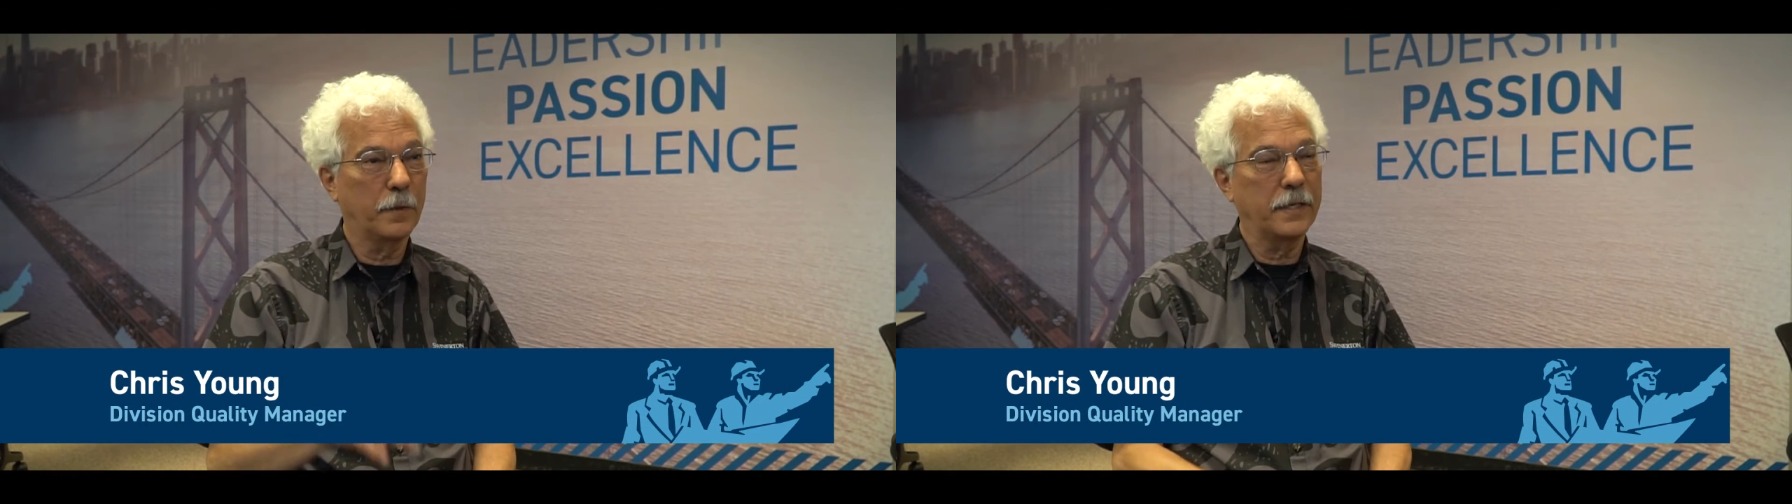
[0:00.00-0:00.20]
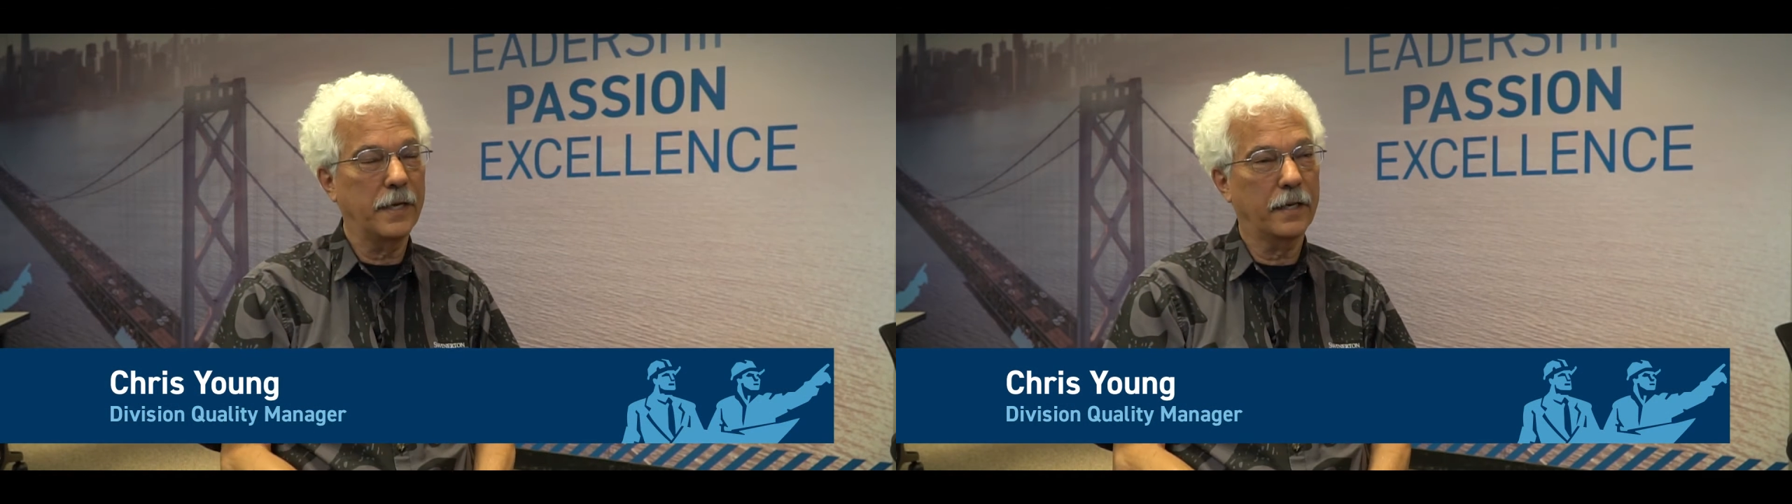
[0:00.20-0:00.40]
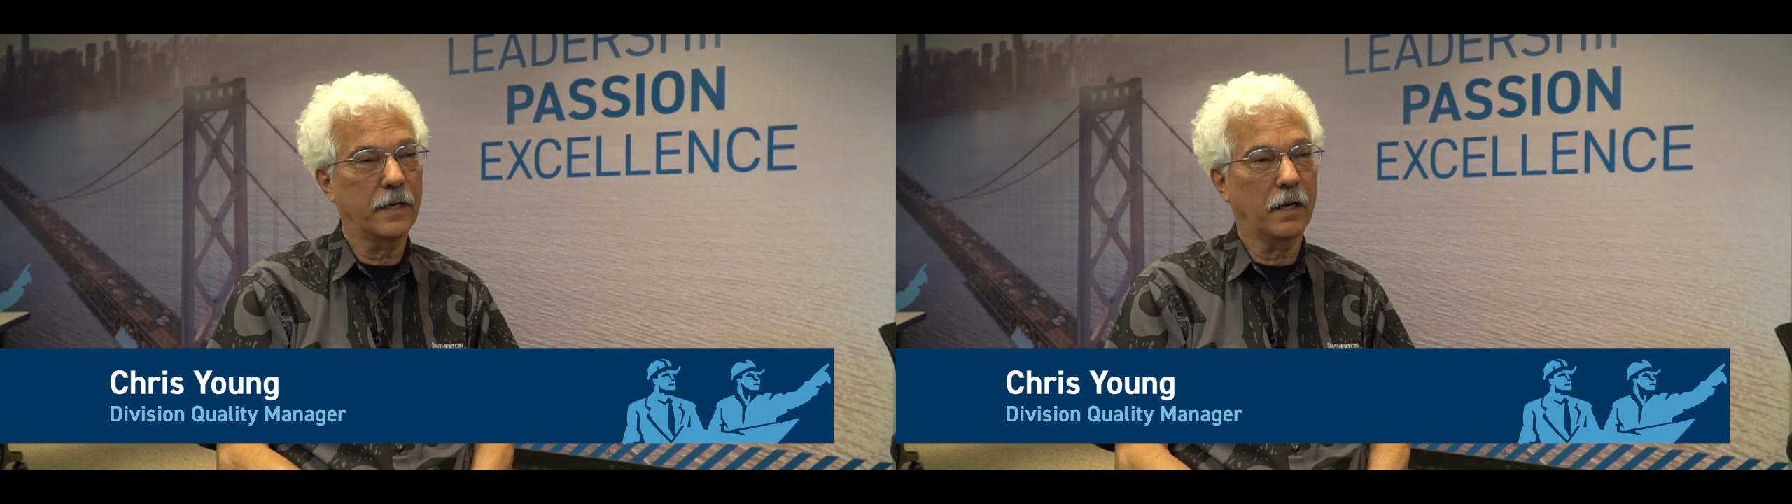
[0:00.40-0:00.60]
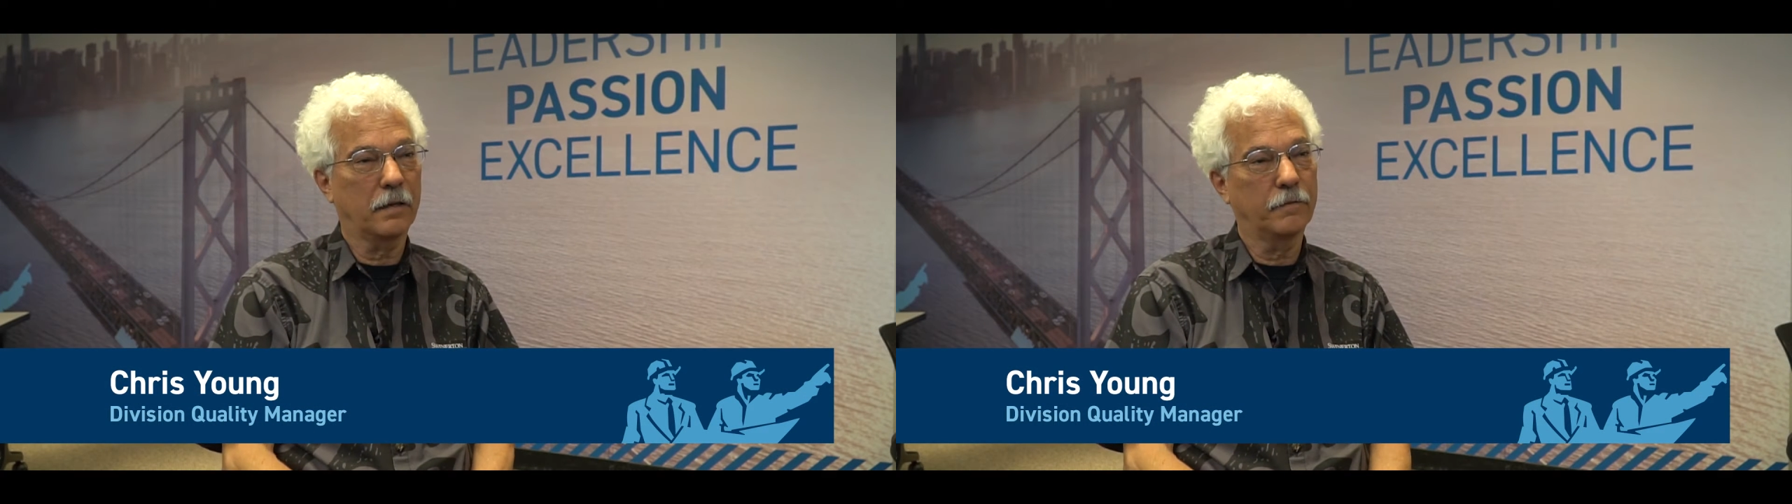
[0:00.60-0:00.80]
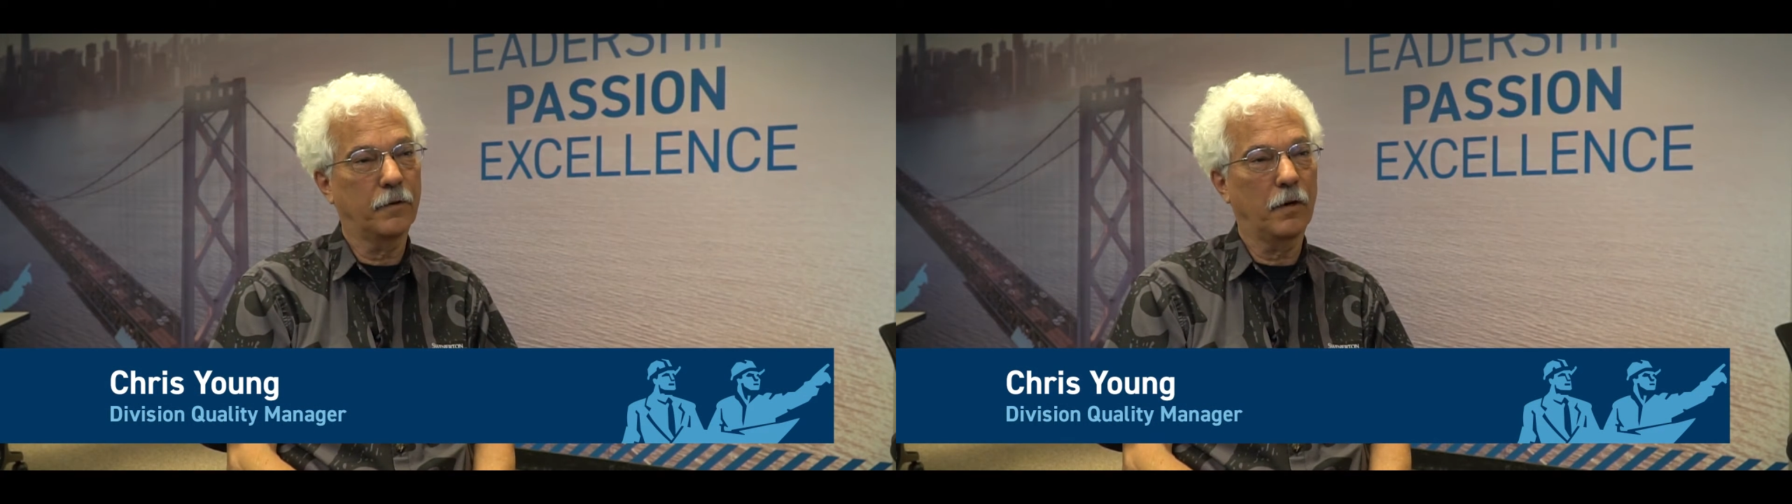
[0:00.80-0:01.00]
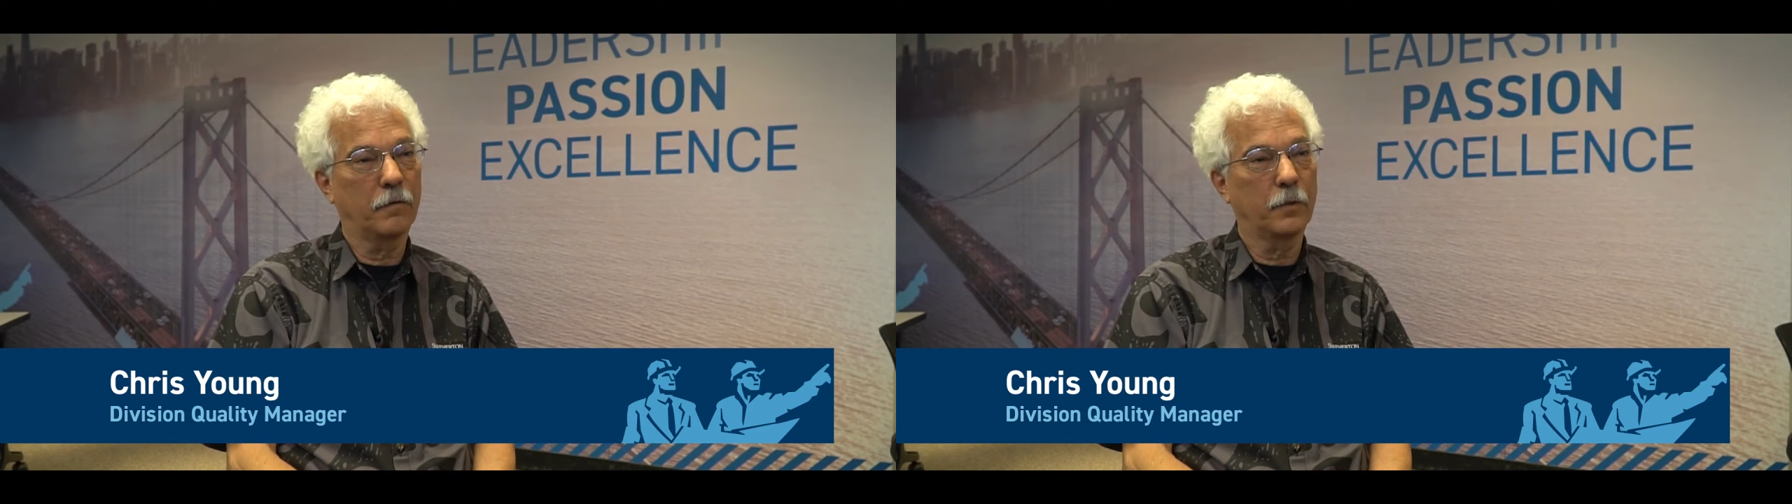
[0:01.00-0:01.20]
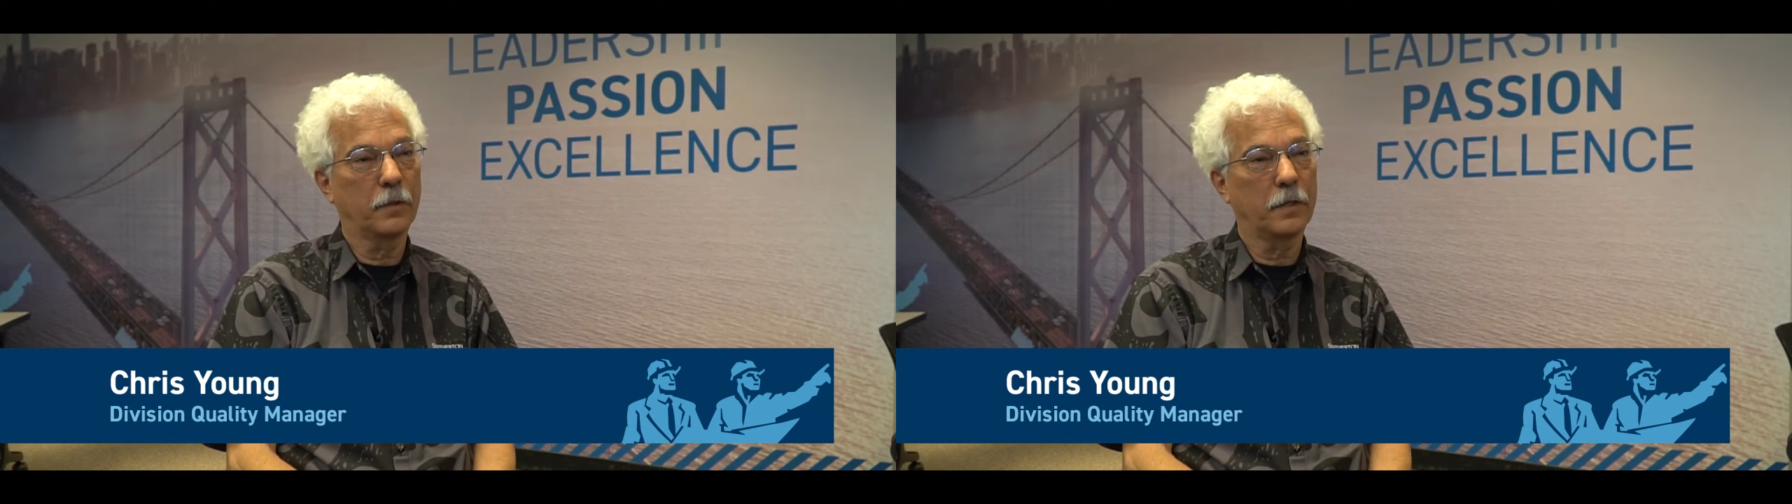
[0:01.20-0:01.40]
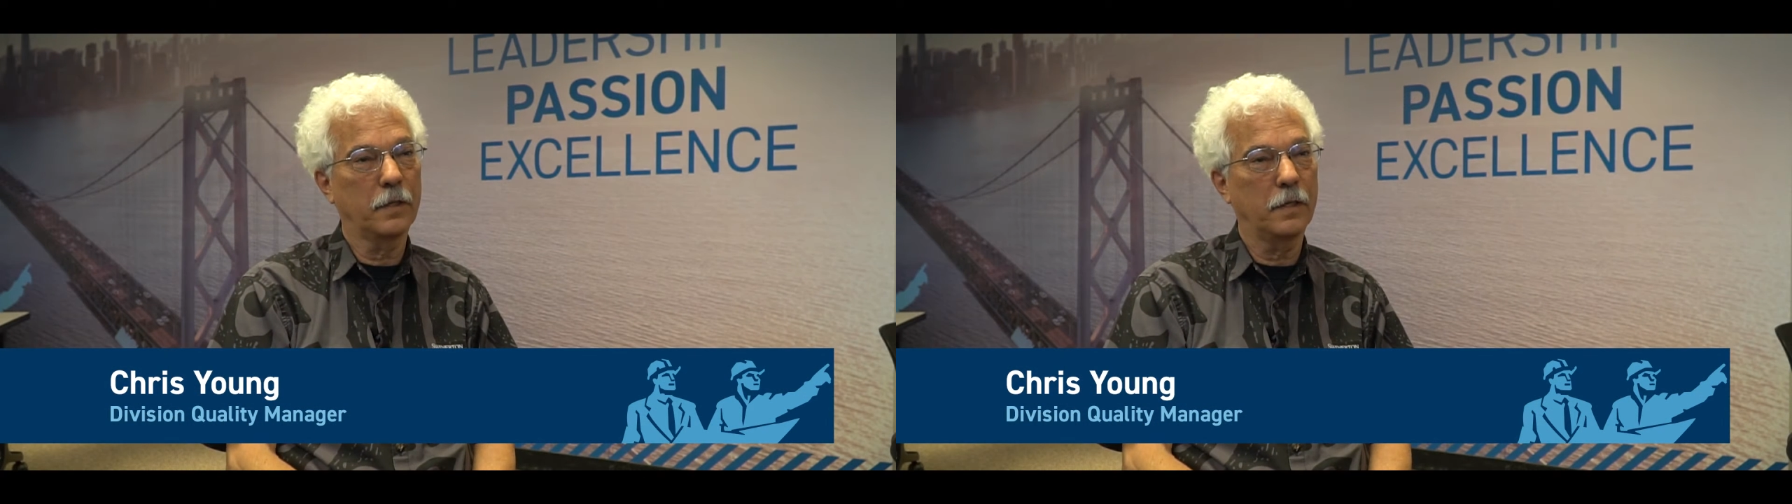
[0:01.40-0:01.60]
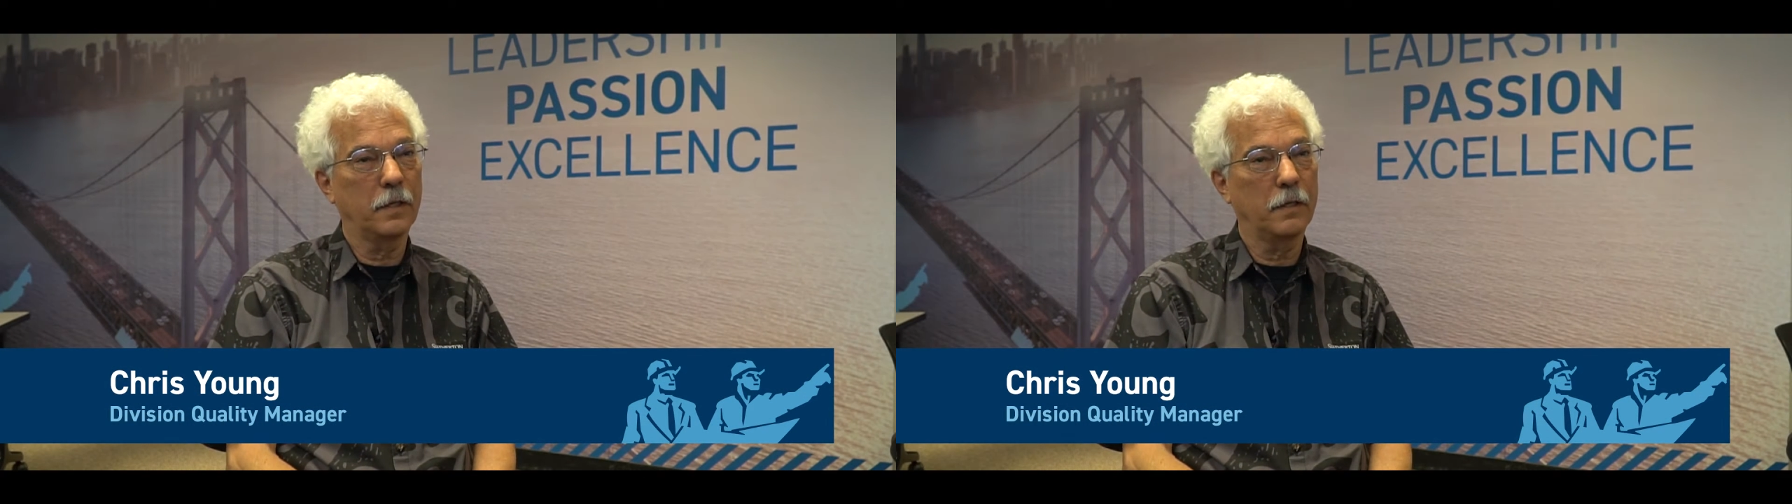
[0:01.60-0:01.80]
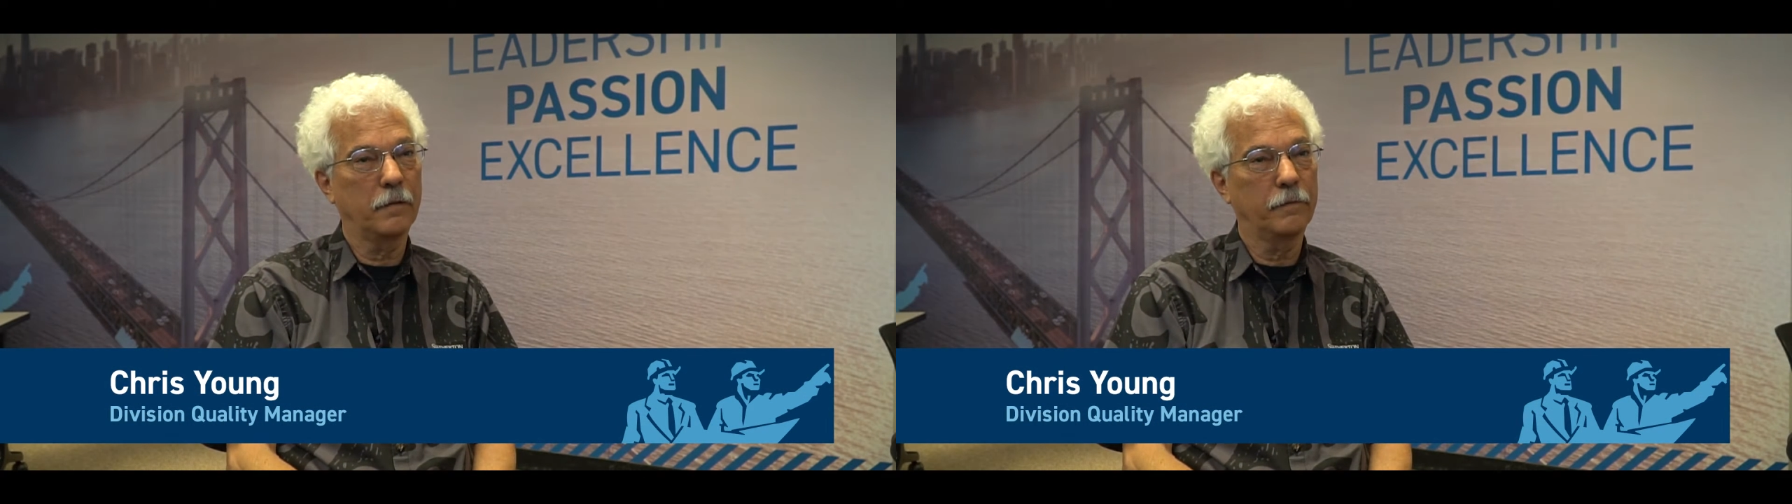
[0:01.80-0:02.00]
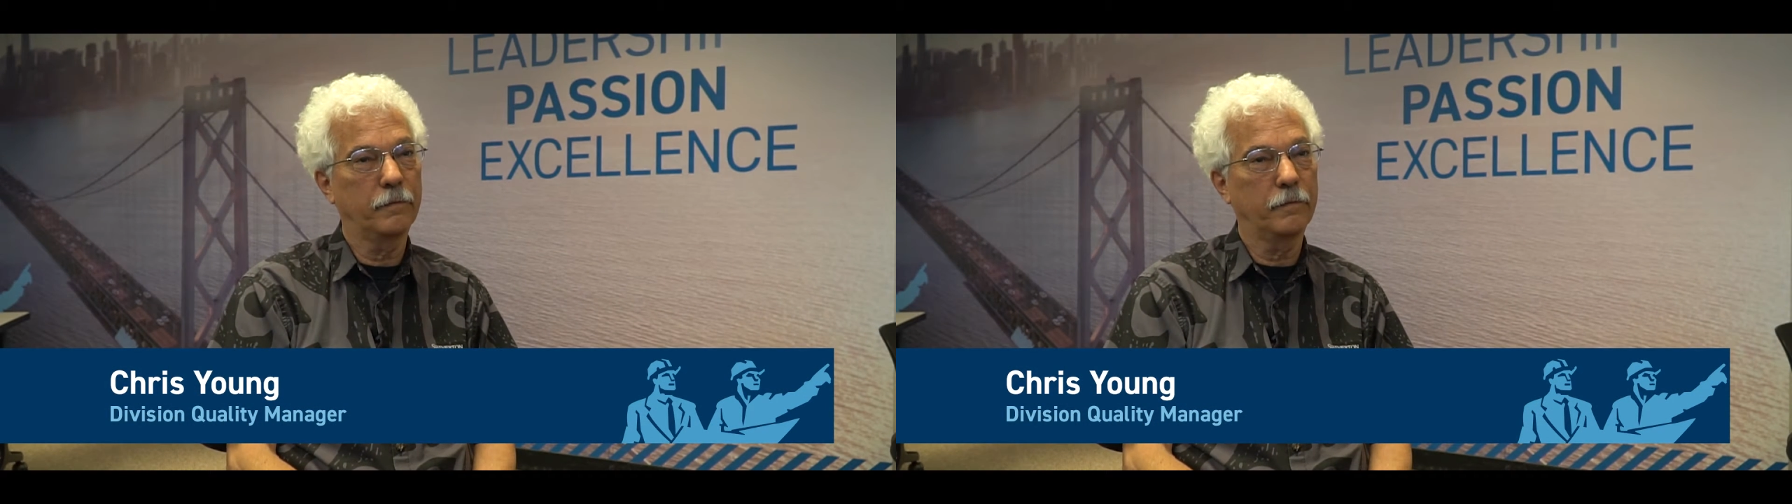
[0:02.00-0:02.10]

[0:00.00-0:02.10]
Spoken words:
my dad got involved with the